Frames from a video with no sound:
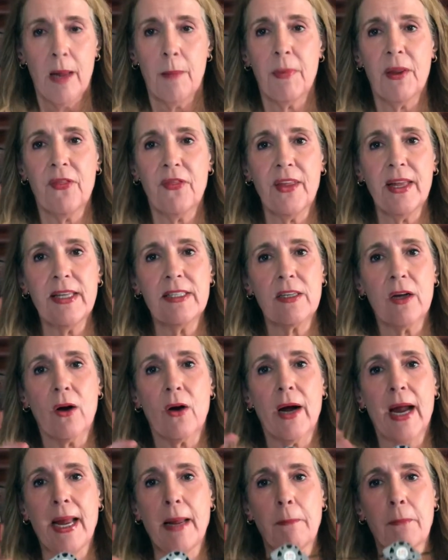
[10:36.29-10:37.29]
But these
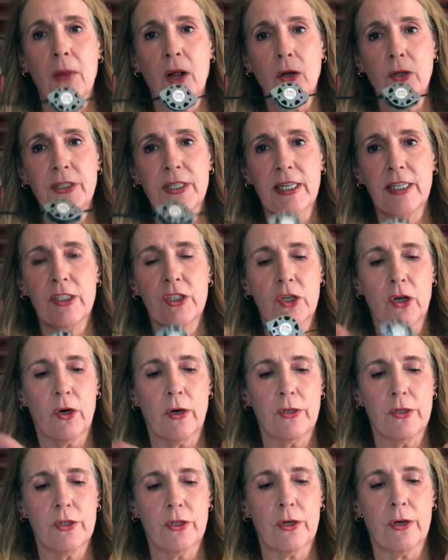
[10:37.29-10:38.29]
are a
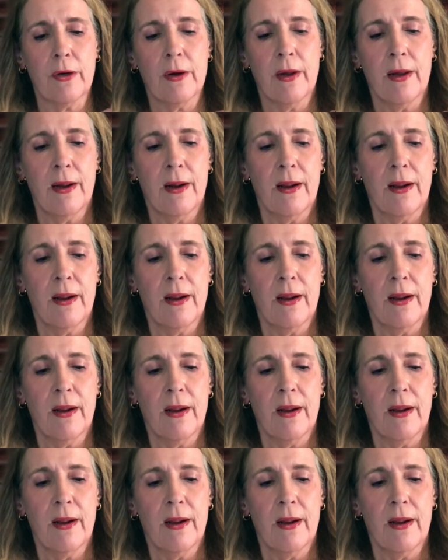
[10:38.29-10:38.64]
multi-charger.